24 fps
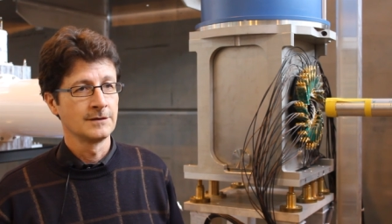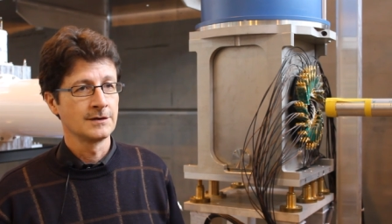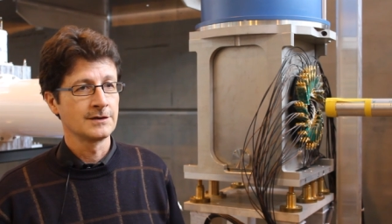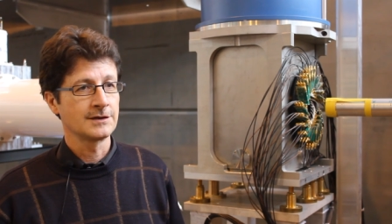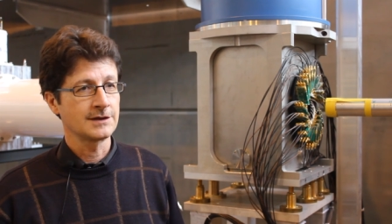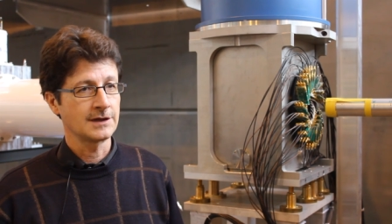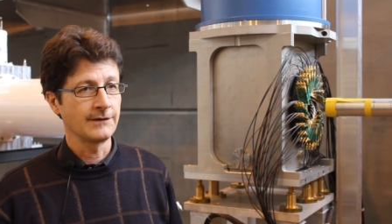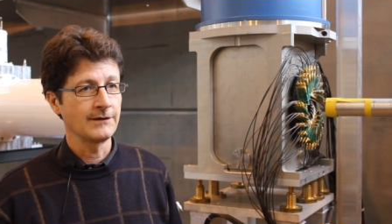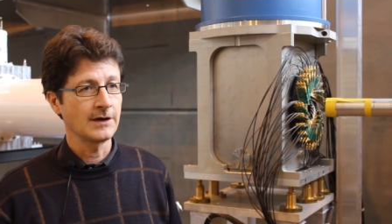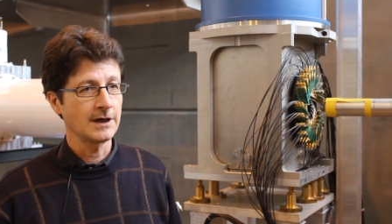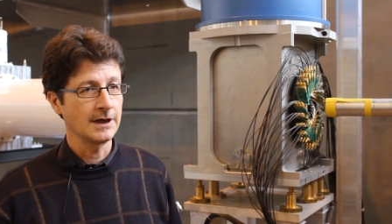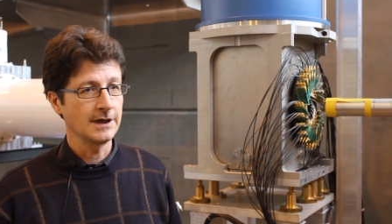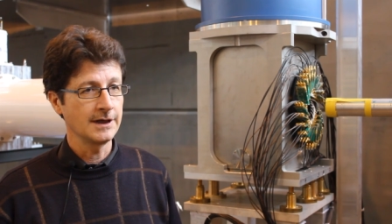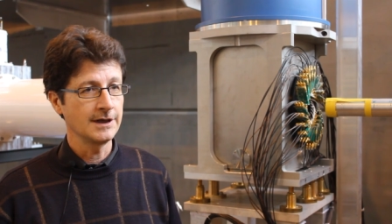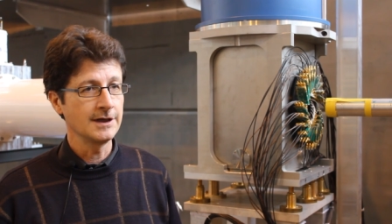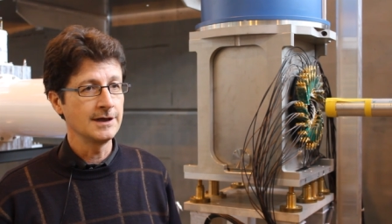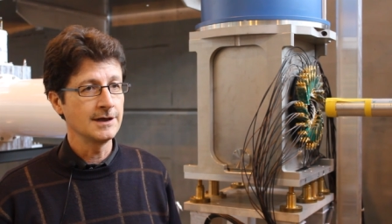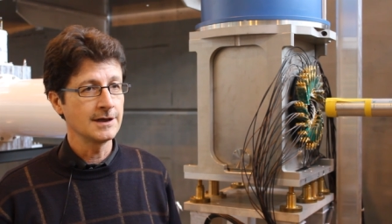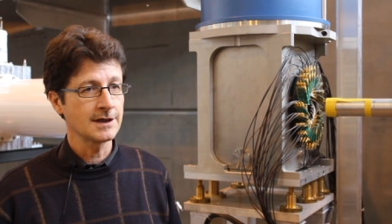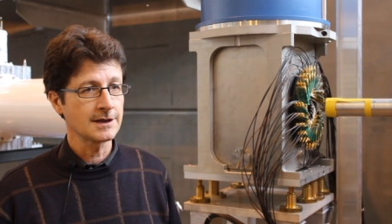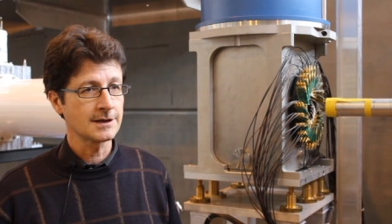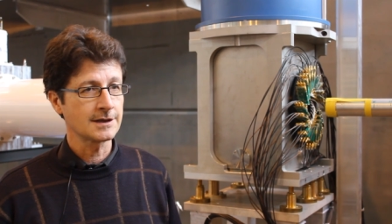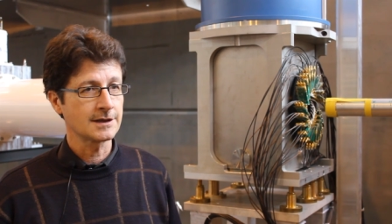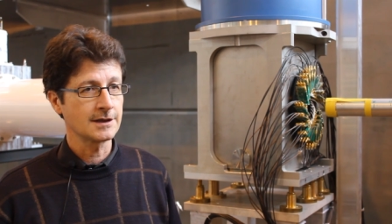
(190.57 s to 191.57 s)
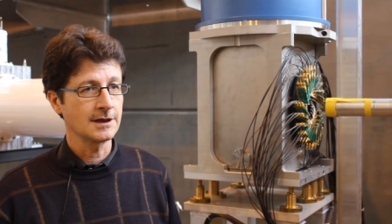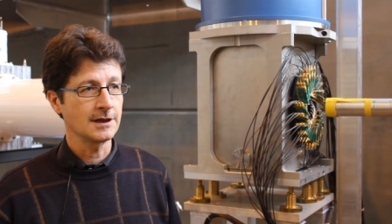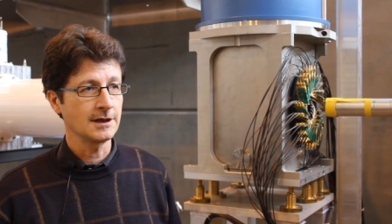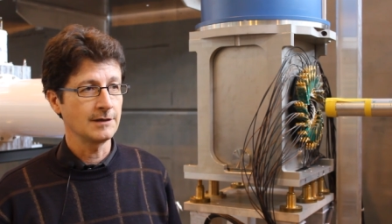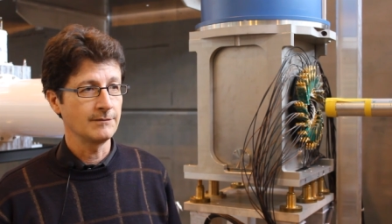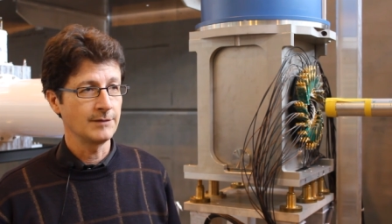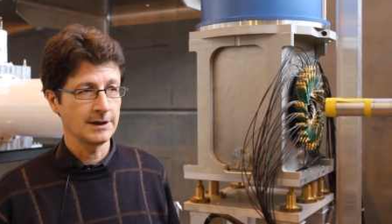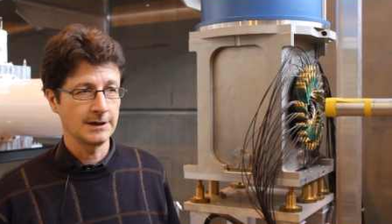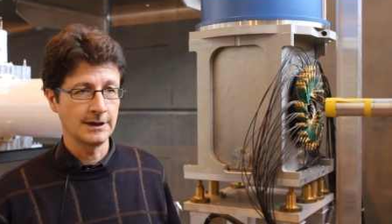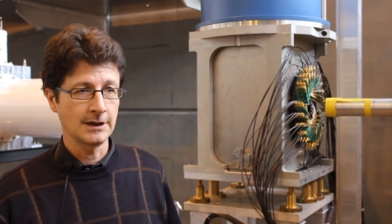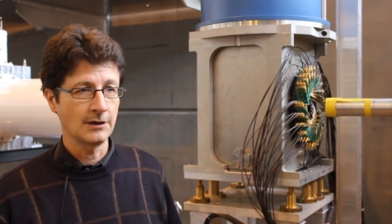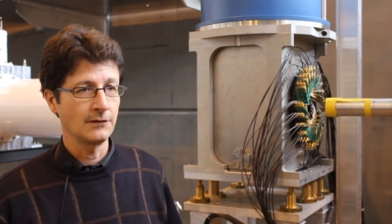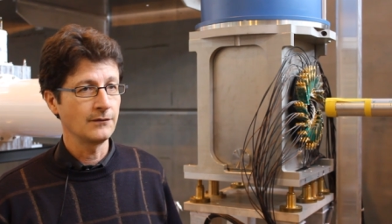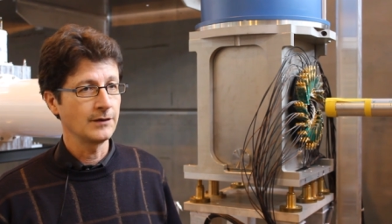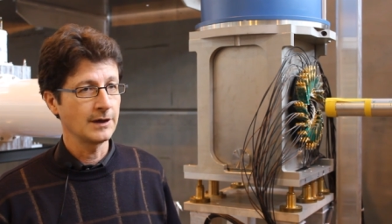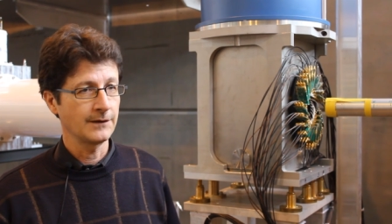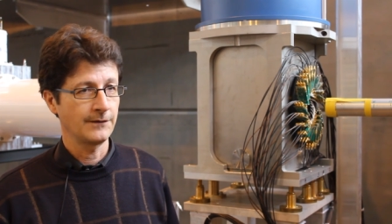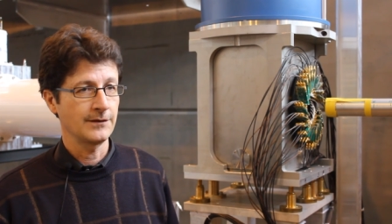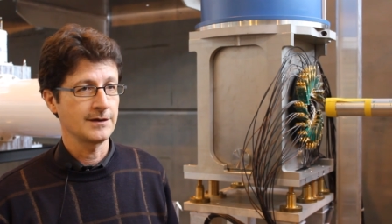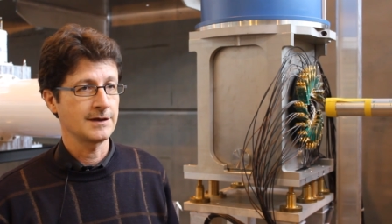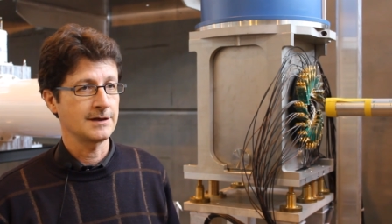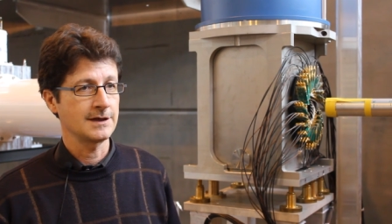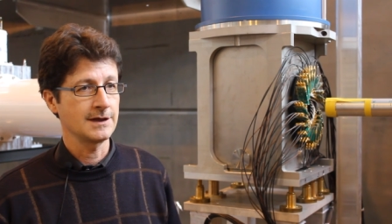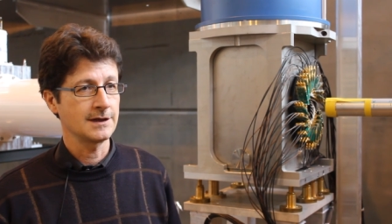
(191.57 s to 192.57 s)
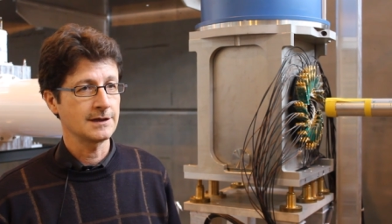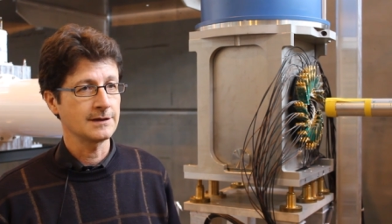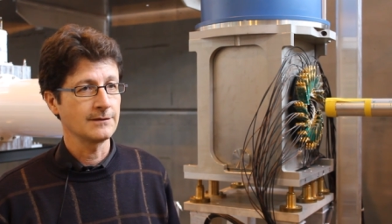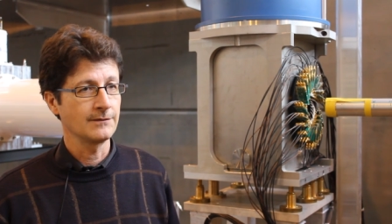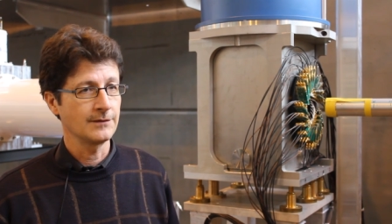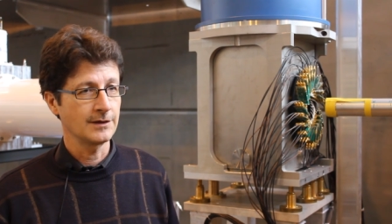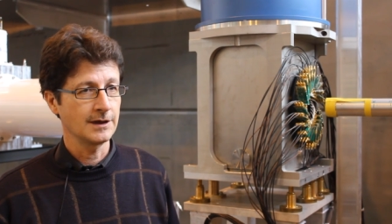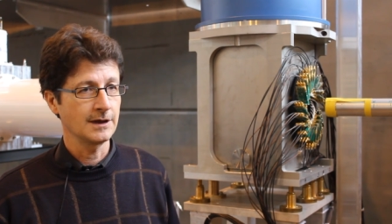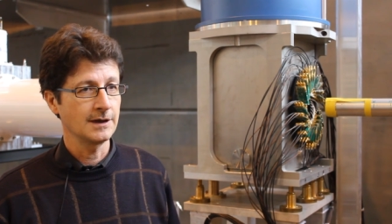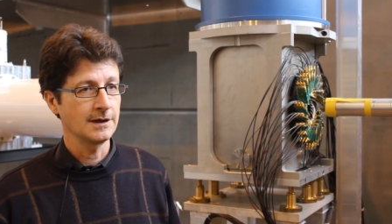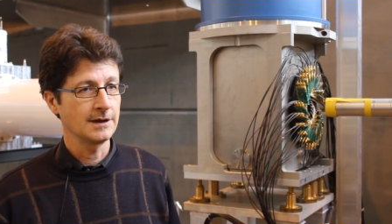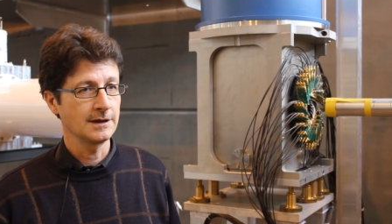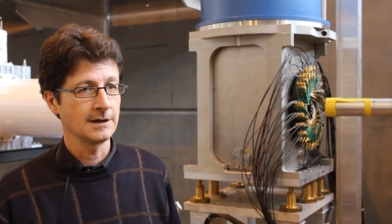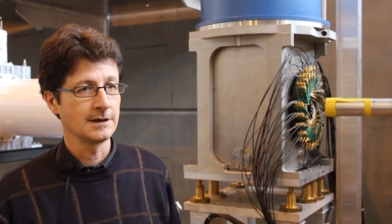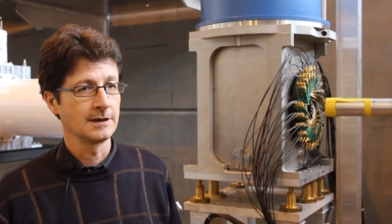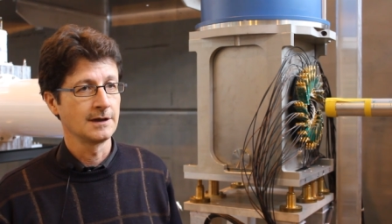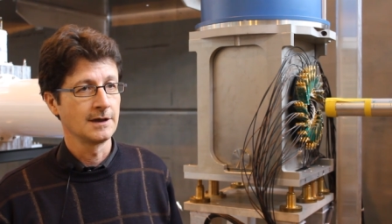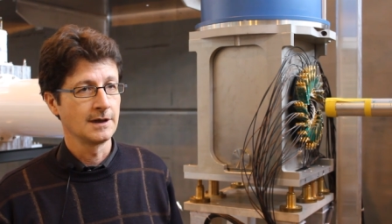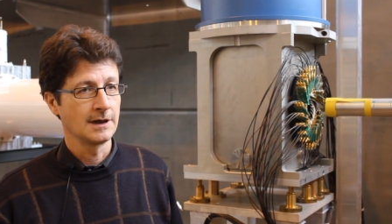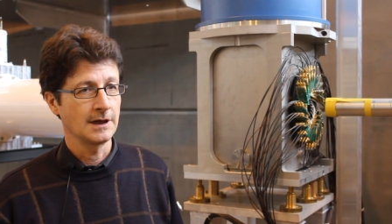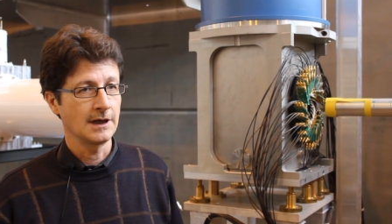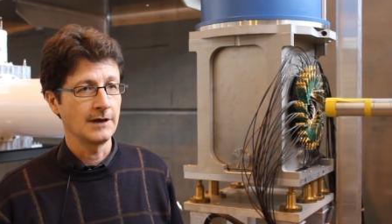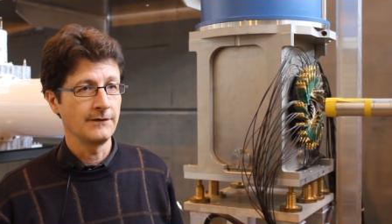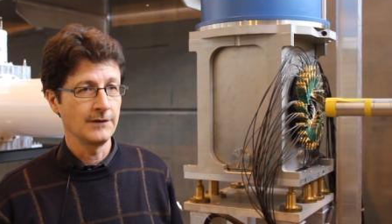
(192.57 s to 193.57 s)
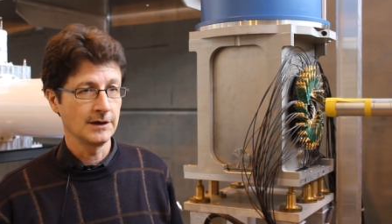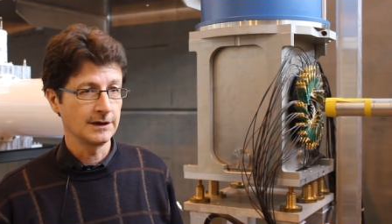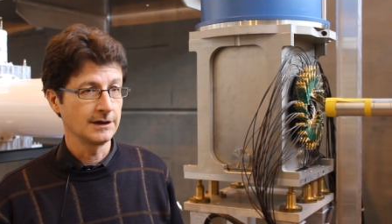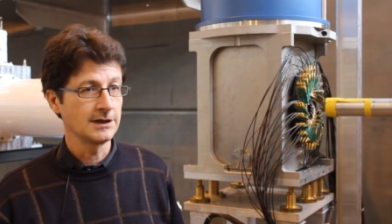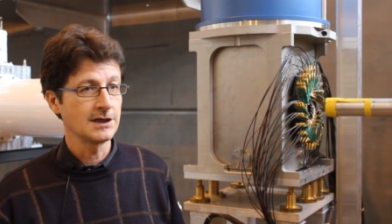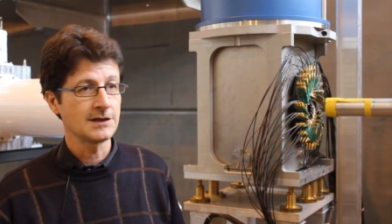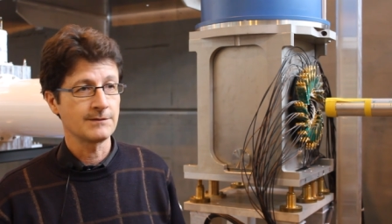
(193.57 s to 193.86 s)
several years, uh, but now we have a system really having this